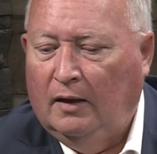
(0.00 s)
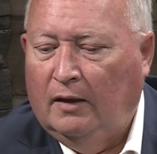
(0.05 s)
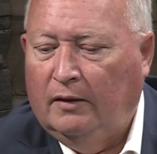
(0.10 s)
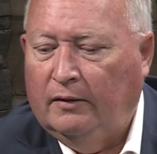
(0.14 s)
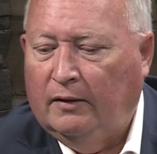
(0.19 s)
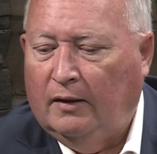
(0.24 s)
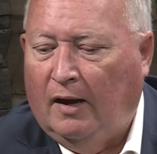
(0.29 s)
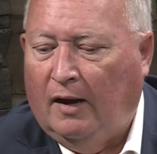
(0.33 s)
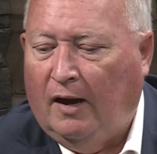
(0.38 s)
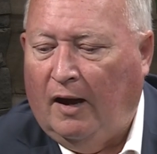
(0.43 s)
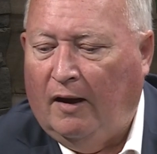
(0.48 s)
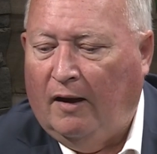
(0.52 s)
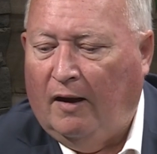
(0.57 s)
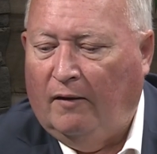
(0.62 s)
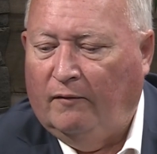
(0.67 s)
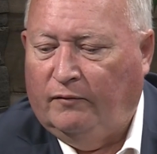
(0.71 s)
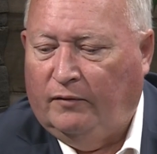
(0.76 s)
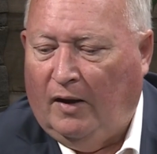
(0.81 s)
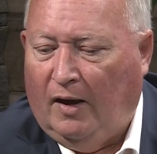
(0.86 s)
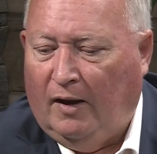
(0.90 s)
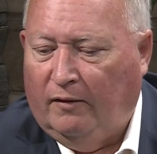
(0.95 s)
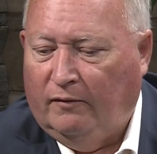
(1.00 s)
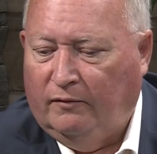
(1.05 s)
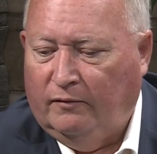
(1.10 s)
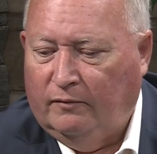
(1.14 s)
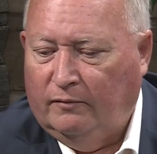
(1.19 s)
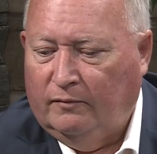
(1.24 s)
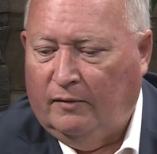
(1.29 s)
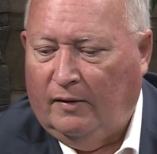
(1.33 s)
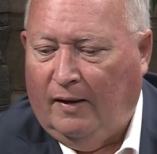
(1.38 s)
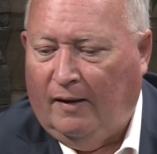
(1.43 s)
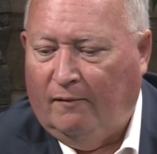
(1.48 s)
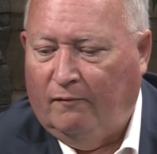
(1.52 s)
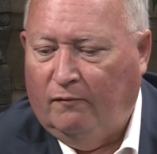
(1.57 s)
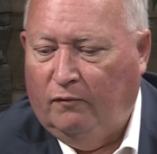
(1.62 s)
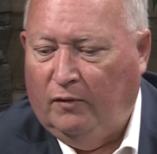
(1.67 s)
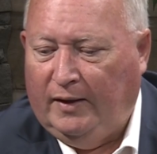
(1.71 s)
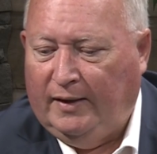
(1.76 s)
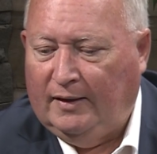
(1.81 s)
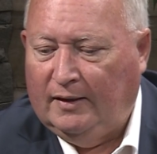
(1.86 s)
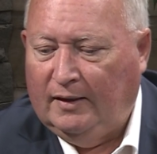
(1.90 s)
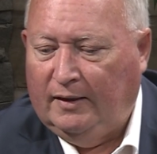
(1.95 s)
Yeah, I have
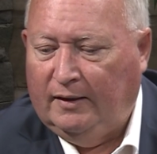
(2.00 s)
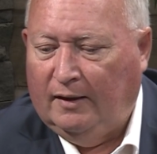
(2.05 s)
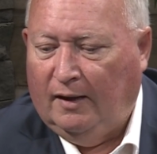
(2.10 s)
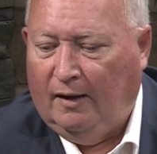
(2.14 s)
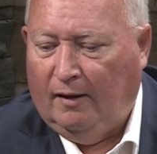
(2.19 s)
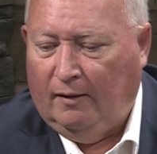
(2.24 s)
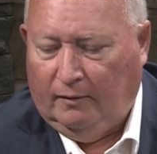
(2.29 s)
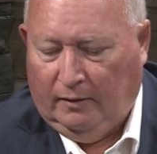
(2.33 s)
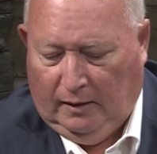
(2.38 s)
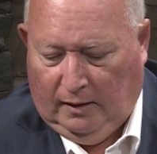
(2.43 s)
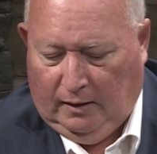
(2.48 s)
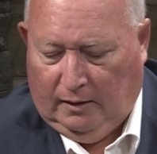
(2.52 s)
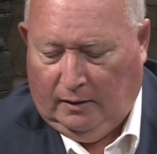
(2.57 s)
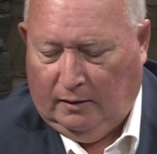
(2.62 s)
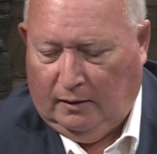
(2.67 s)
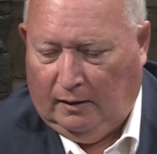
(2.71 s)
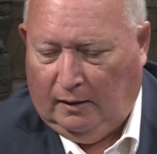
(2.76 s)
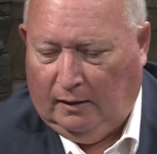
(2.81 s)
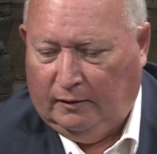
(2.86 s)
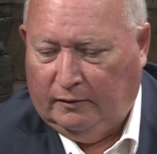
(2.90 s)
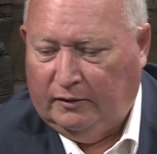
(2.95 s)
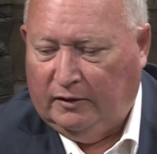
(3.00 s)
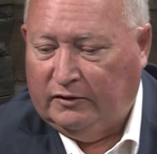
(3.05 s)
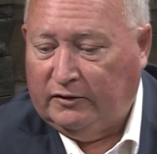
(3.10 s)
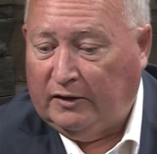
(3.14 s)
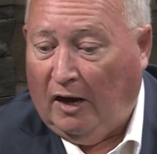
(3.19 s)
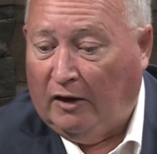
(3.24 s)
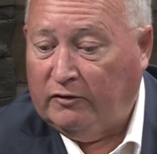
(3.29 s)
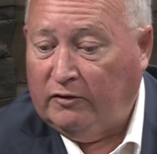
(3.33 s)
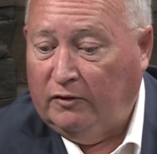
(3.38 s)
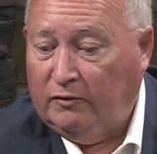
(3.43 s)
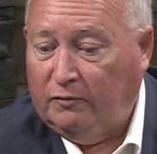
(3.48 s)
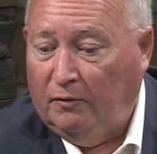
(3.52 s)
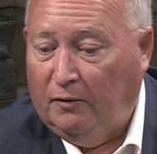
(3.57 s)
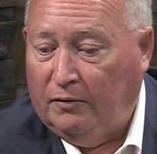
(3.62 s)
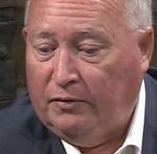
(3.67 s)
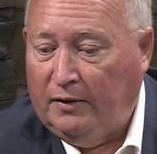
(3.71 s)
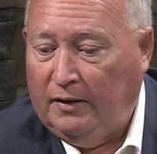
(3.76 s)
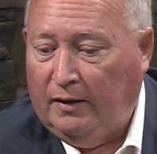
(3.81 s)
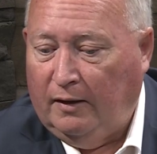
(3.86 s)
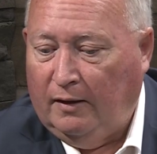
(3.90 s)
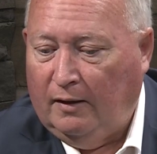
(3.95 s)
weekly discussions with